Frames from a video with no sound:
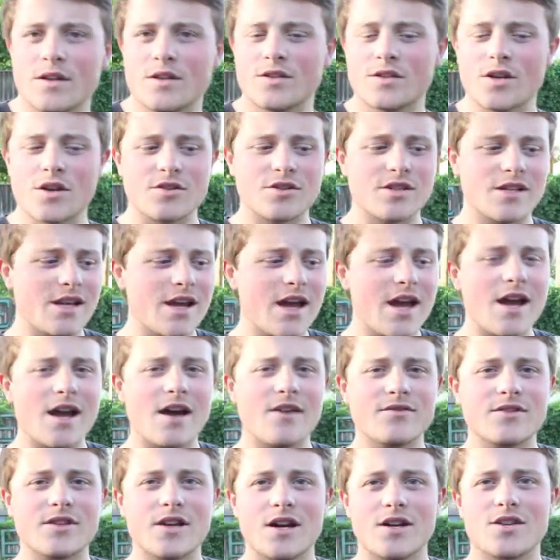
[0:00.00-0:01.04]
So today
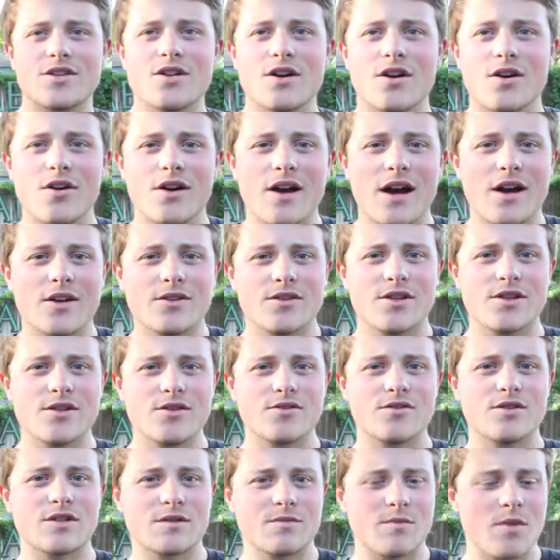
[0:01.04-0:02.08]
I've taught y'all how
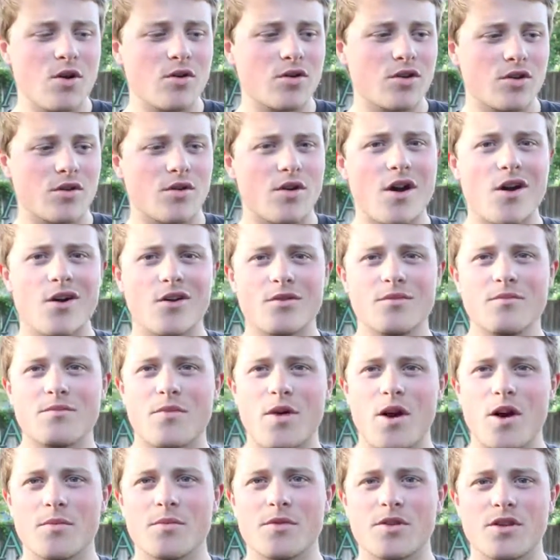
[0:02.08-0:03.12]
to smoke your own
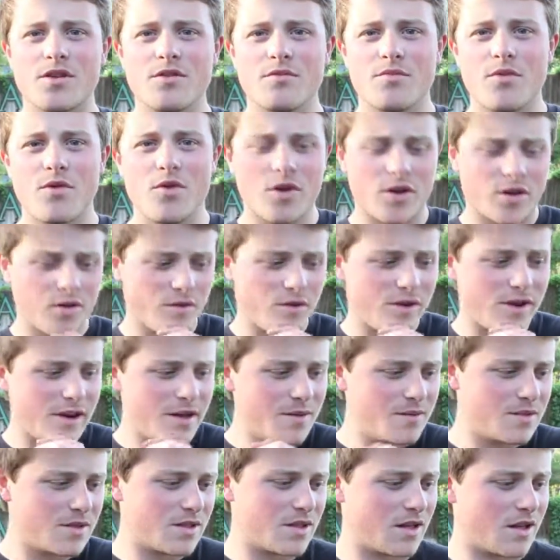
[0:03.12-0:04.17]
barbecue pork
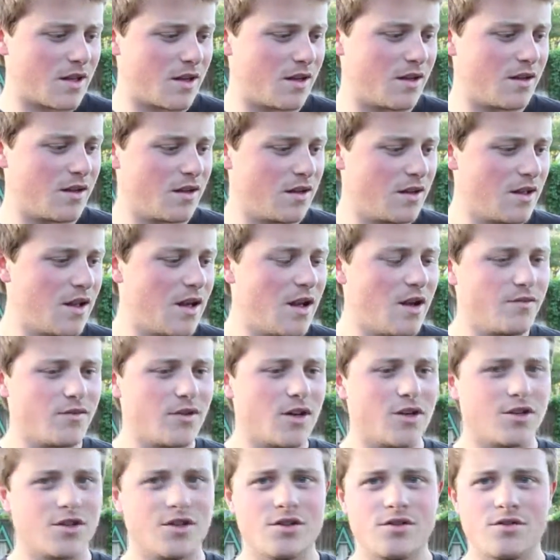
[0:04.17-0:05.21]
ribs.
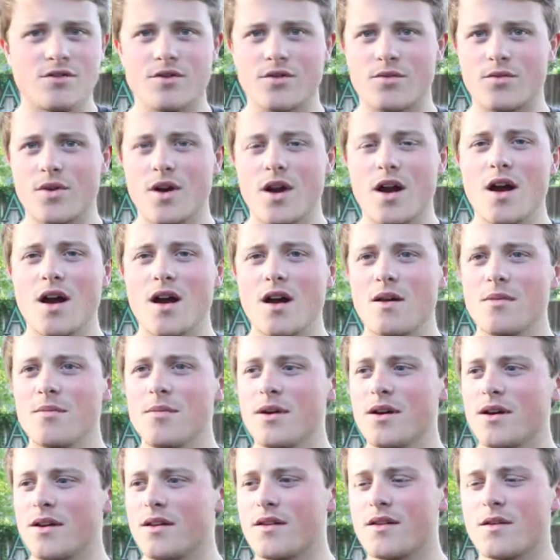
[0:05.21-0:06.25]
Taught you the rub,
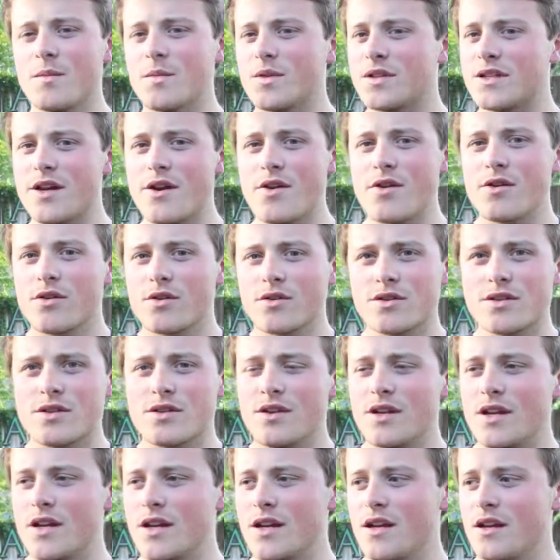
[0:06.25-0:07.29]
the materials you
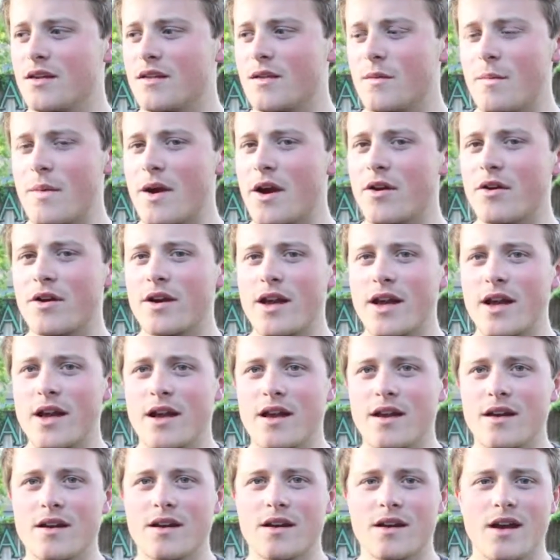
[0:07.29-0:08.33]
need, the
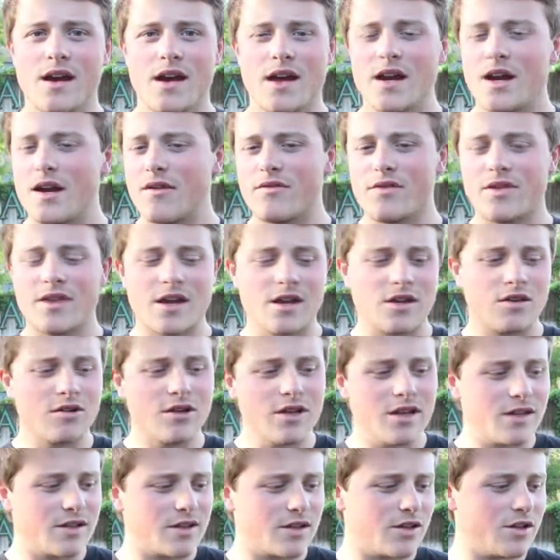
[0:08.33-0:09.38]
marinade, and everything you
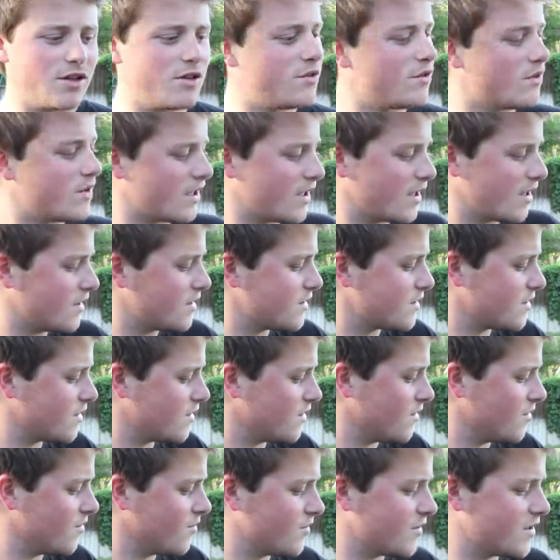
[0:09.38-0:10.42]
need to do to get
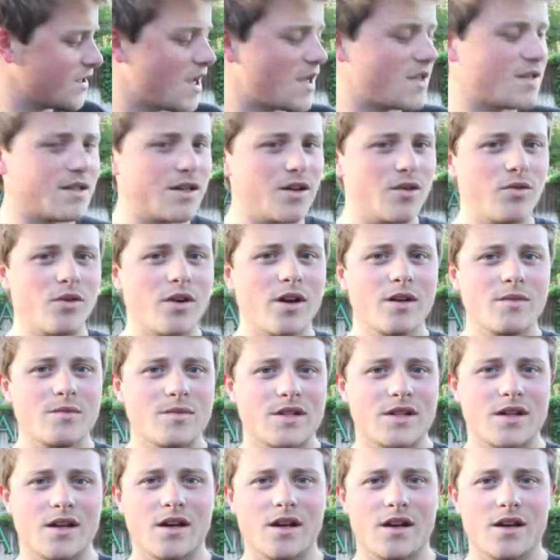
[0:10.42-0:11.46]
some tasty
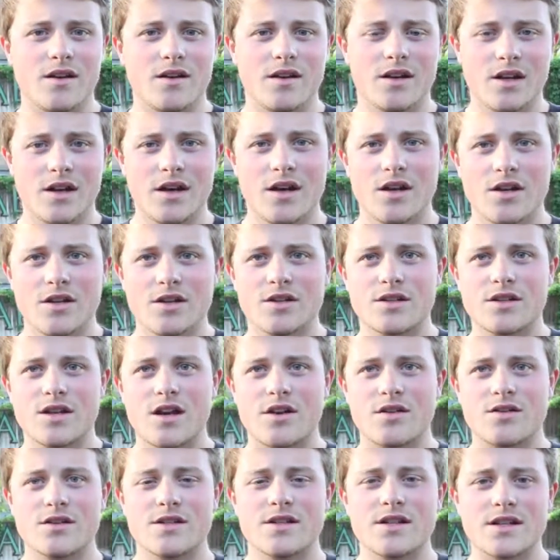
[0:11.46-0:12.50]
ribs in just
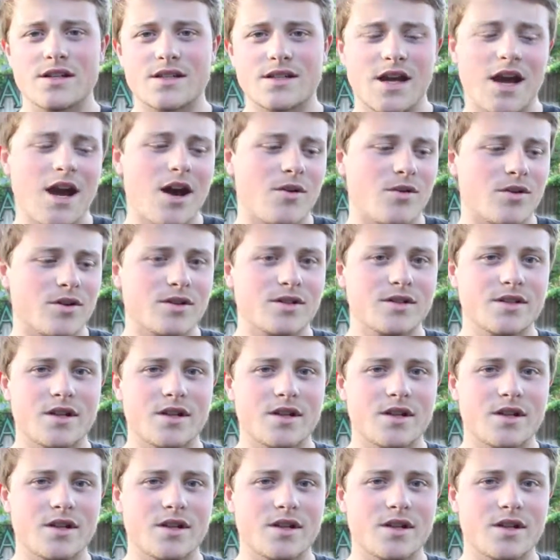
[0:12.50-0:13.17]
under 6 hours.